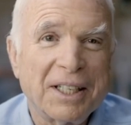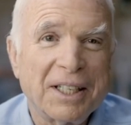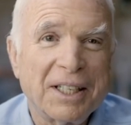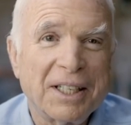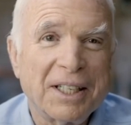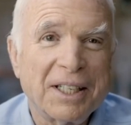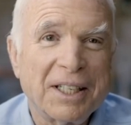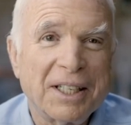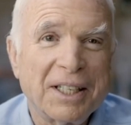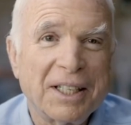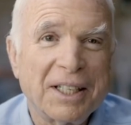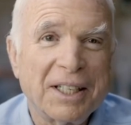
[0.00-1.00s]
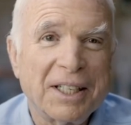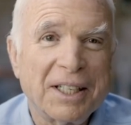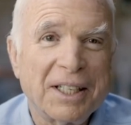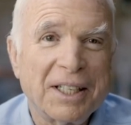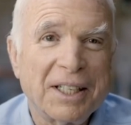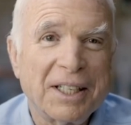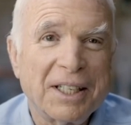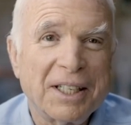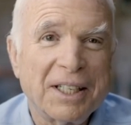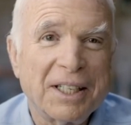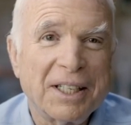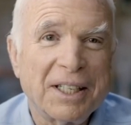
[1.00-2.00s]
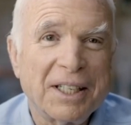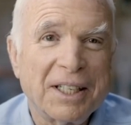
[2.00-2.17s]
(no one is talking)